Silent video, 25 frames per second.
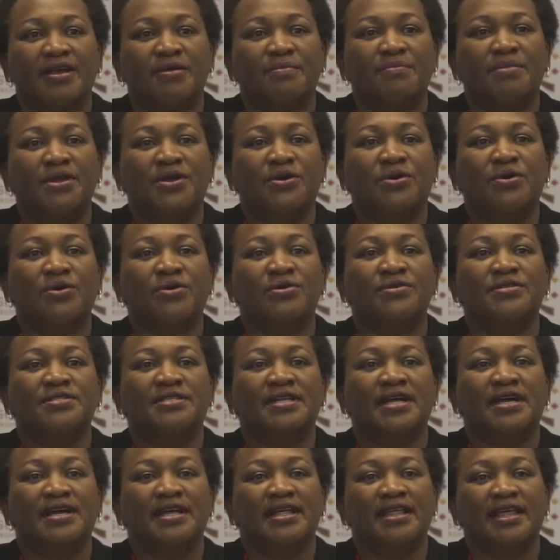because
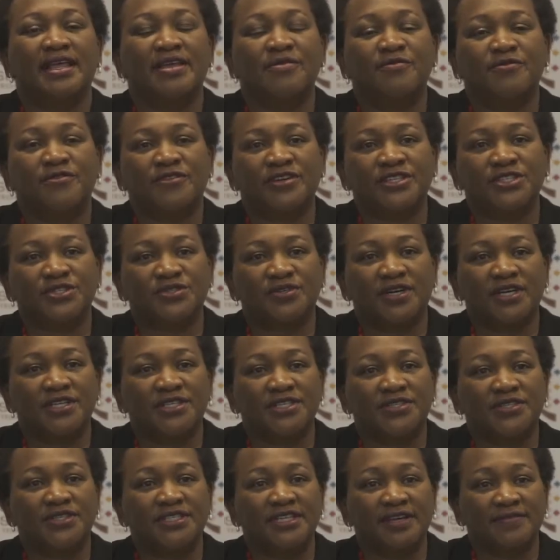
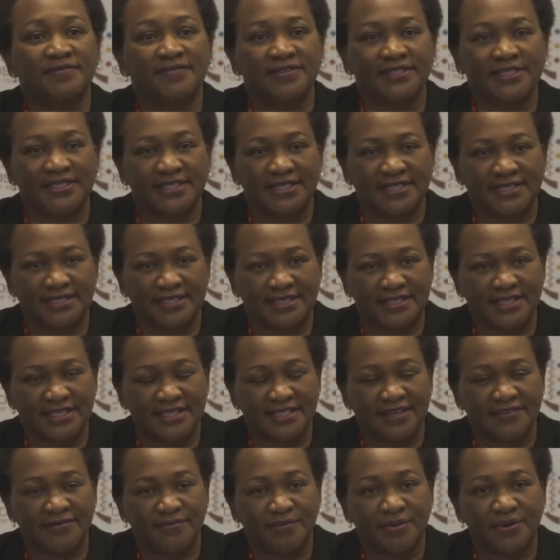infrastructure deficits that
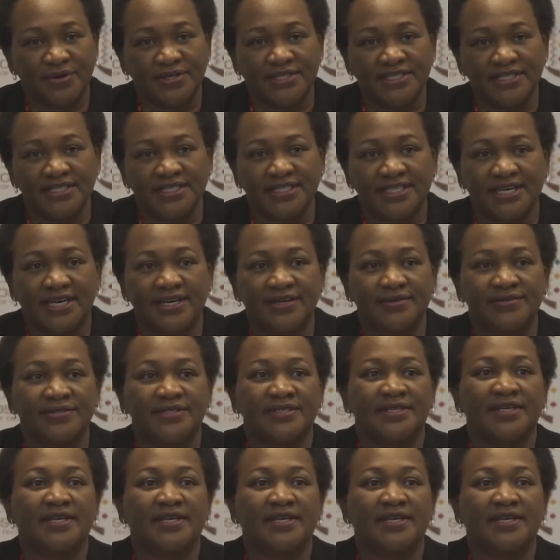I've pointed out